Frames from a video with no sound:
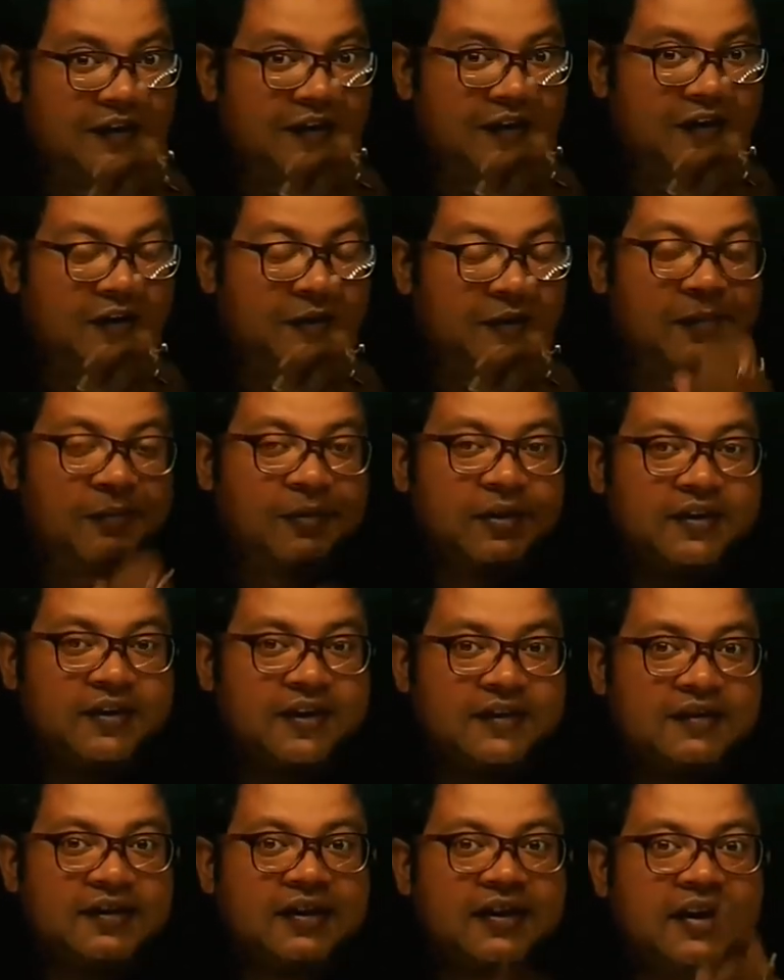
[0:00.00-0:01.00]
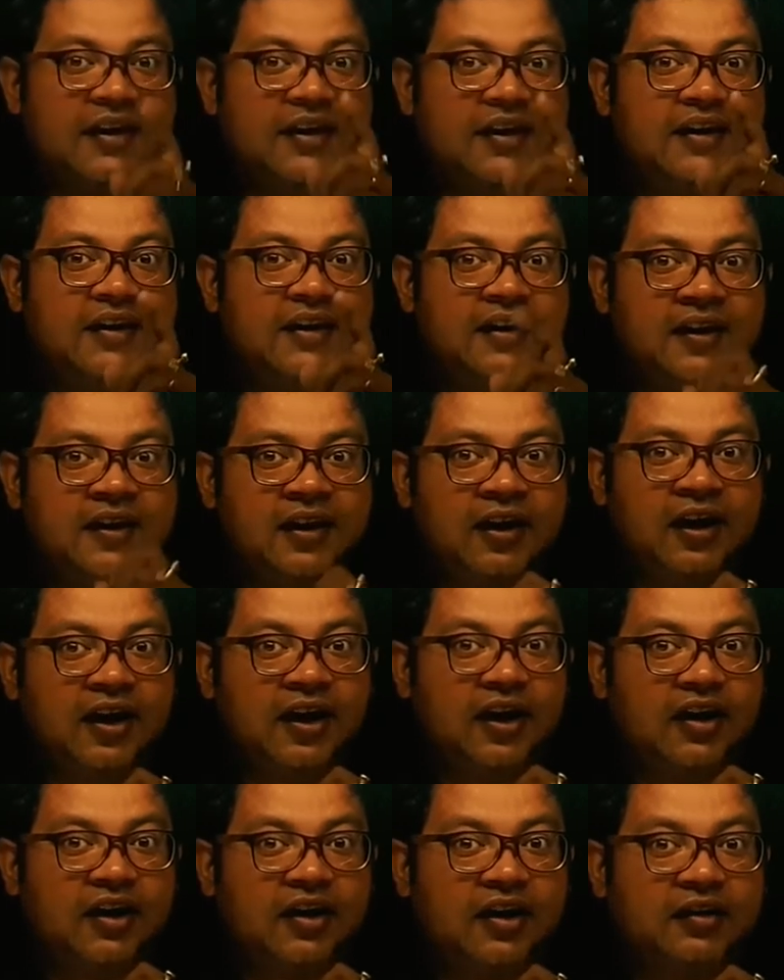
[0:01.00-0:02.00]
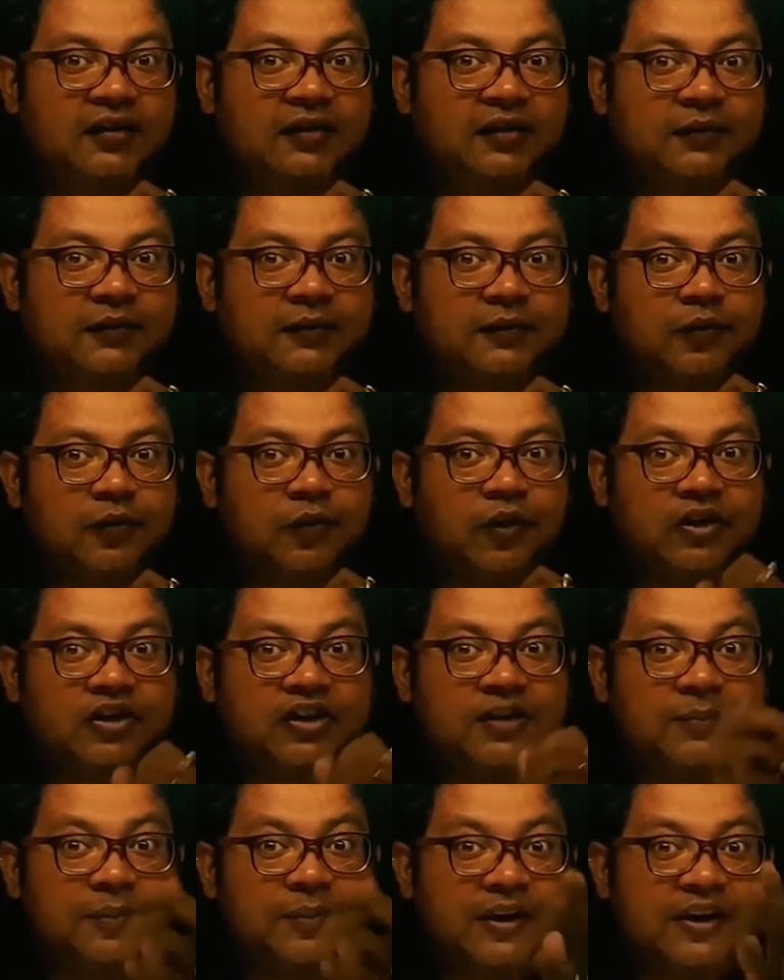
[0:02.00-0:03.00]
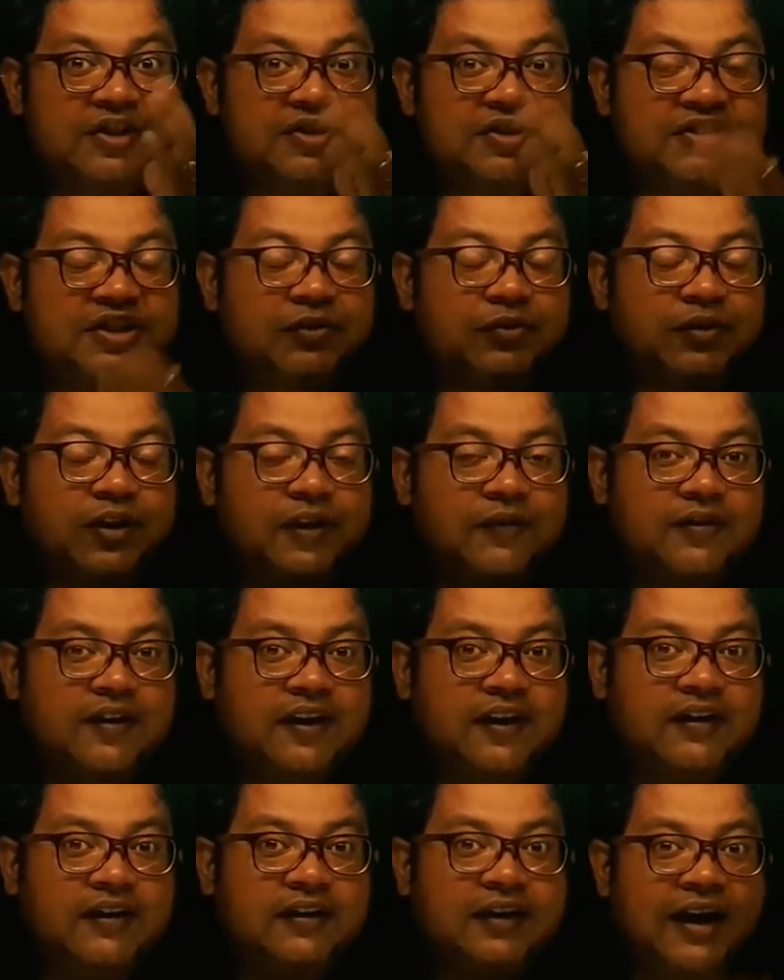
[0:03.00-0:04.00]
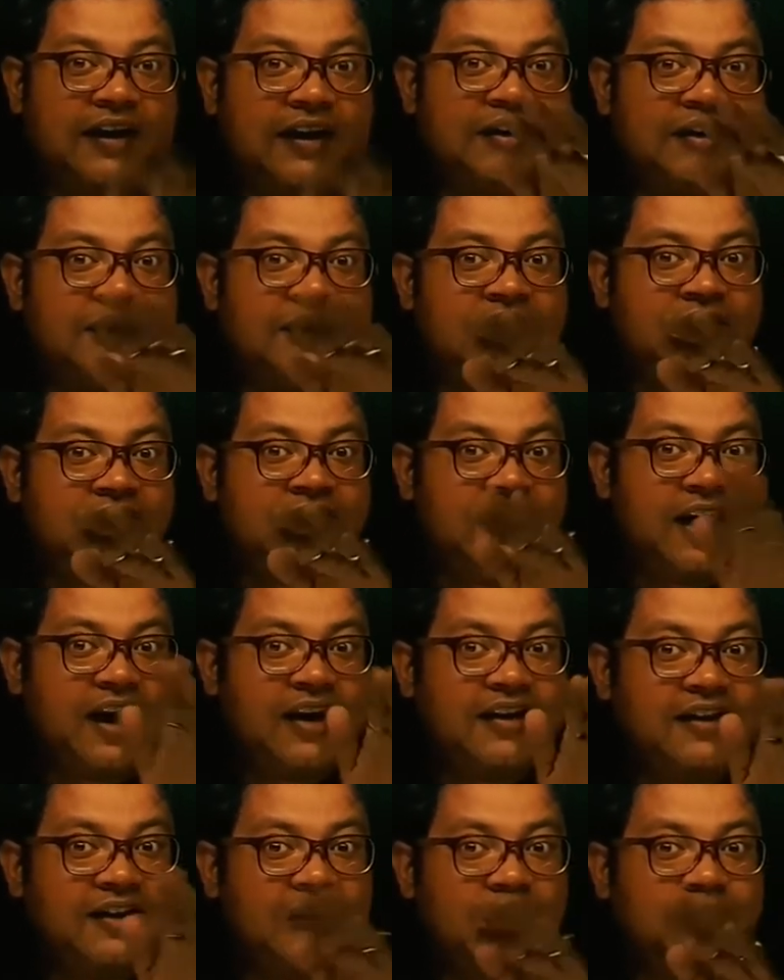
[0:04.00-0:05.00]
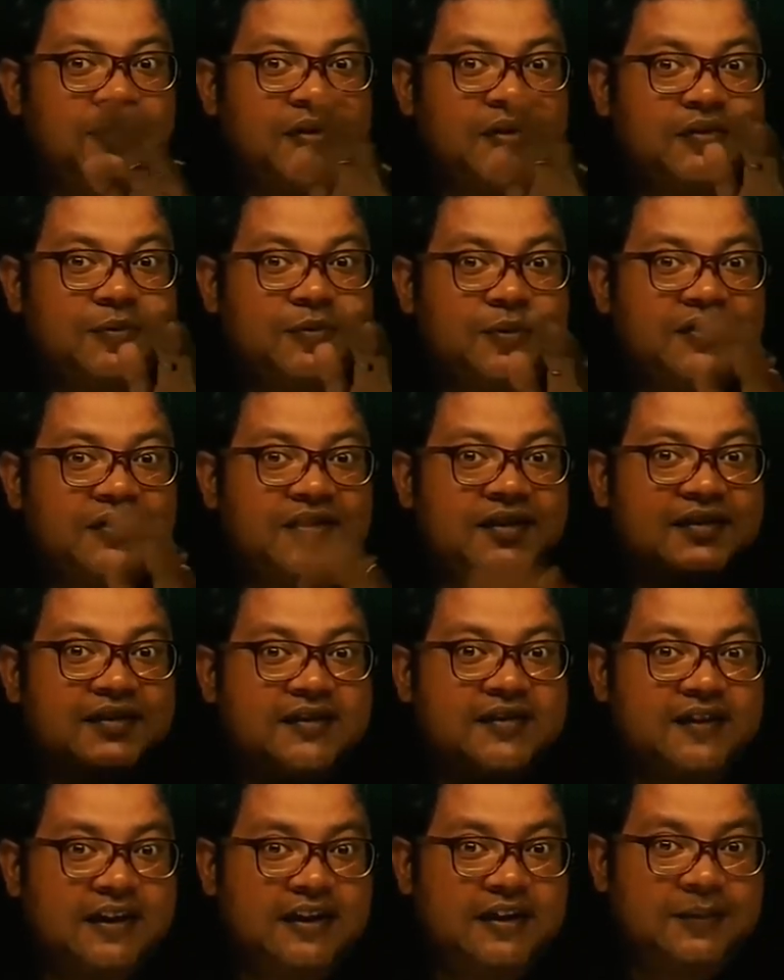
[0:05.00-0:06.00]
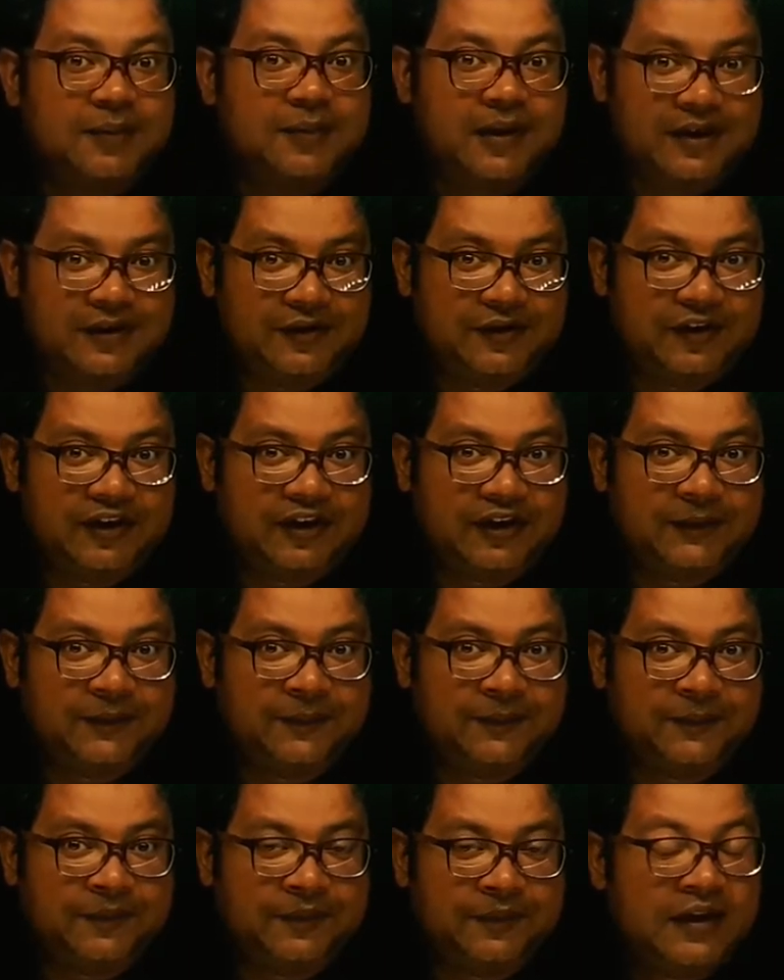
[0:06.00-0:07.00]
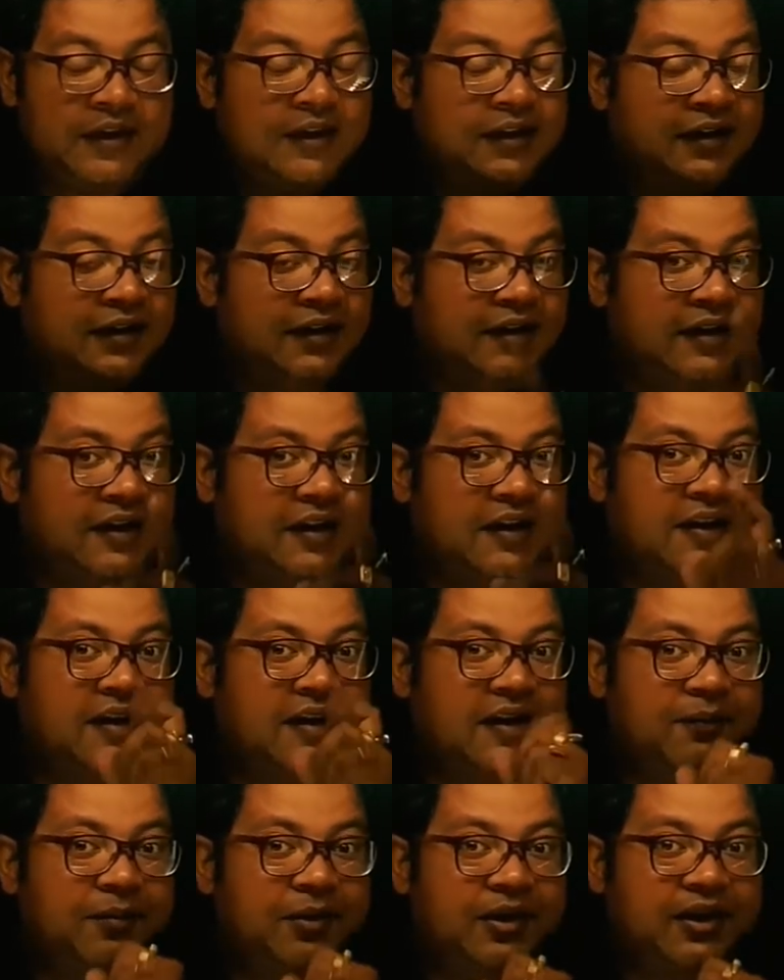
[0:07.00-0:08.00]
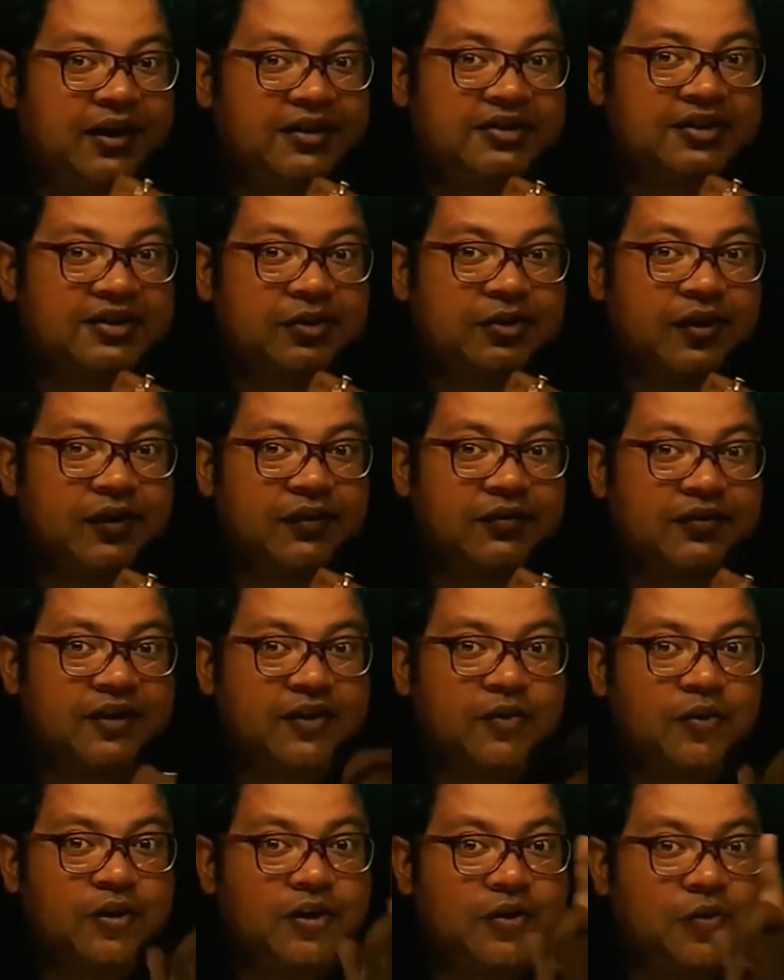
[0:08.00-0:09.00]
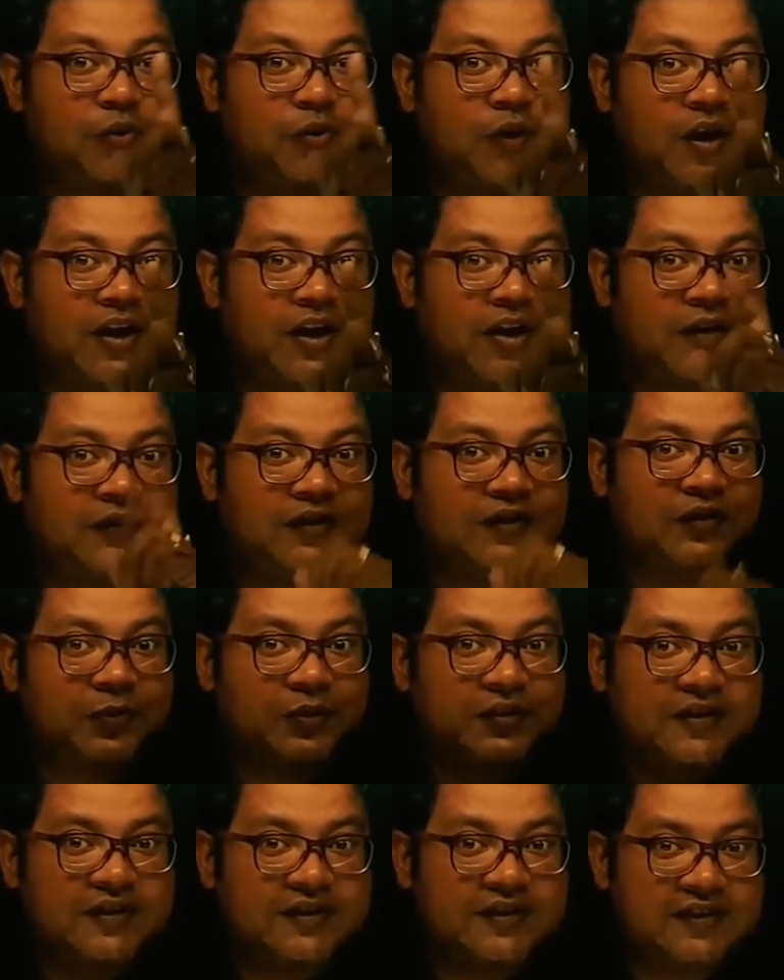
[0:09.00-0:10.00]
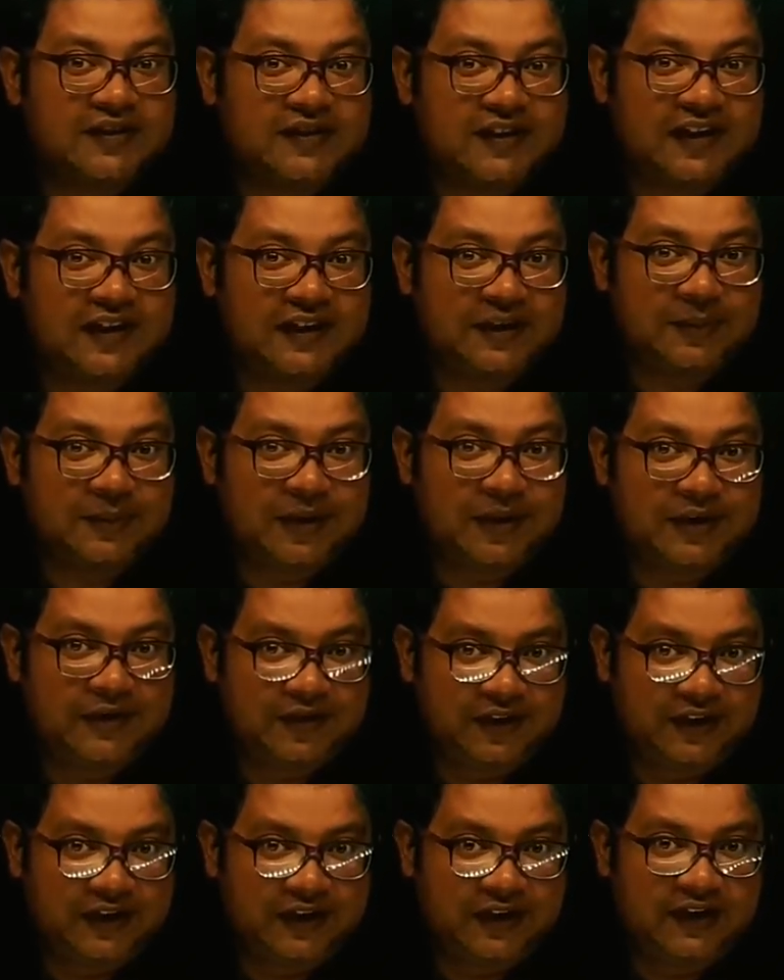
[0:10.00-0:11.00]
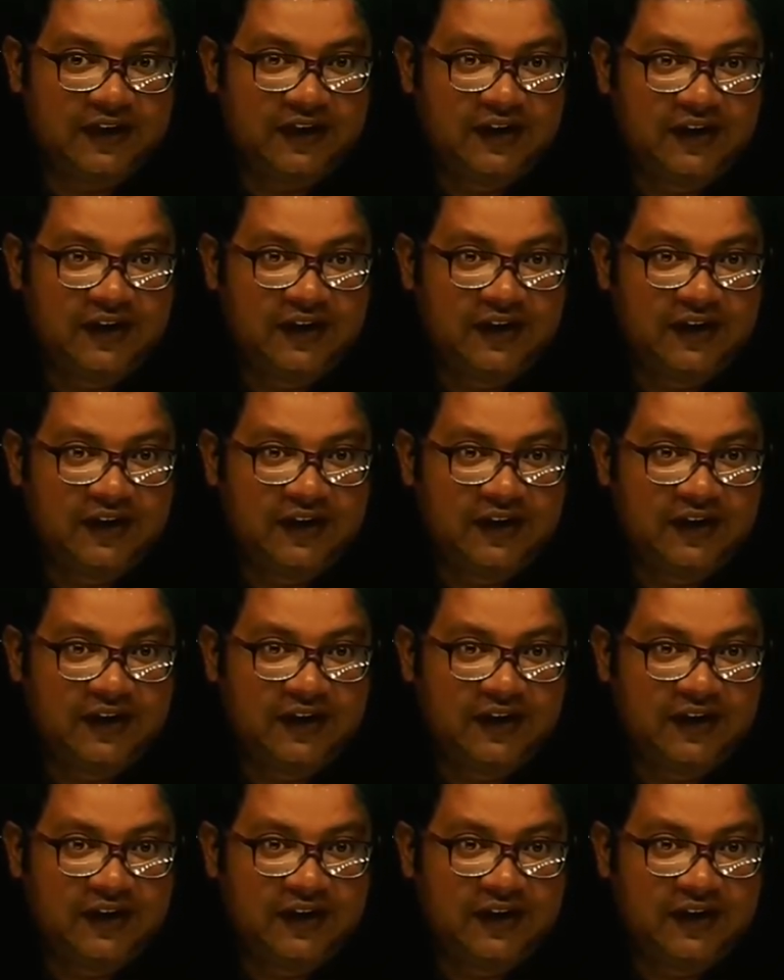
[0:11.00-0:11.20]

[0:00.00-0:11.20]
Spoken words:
Remember this, in what competition we have said that neither of the species is getting benefited. In predation we have said only one of the species is getting benefited.